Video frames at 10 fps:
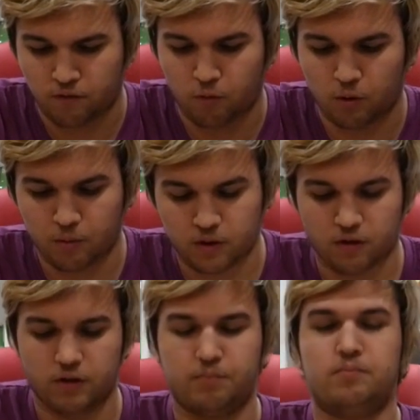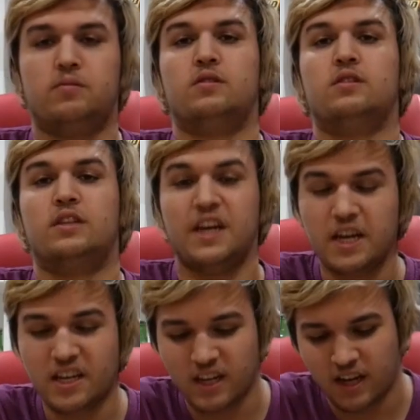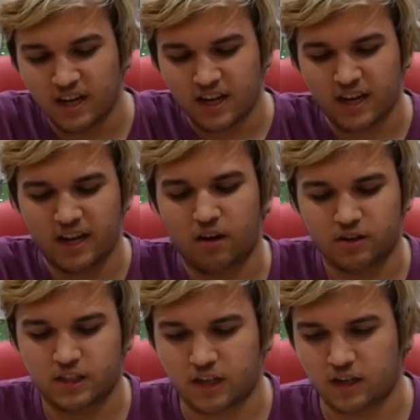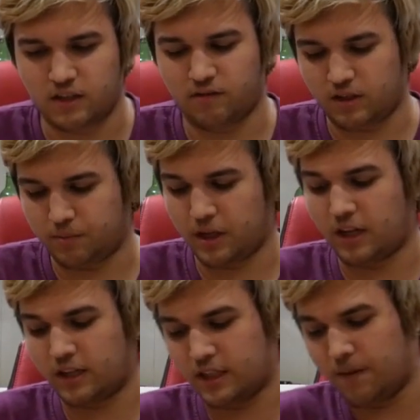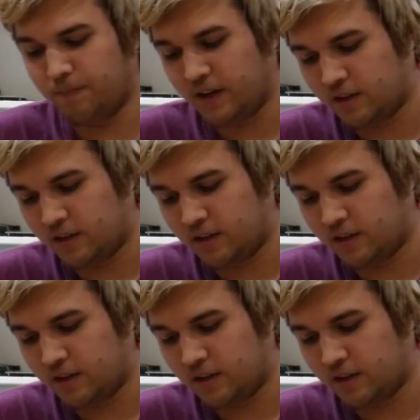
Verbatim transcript: 4130T in our Z97 chipset, like I said.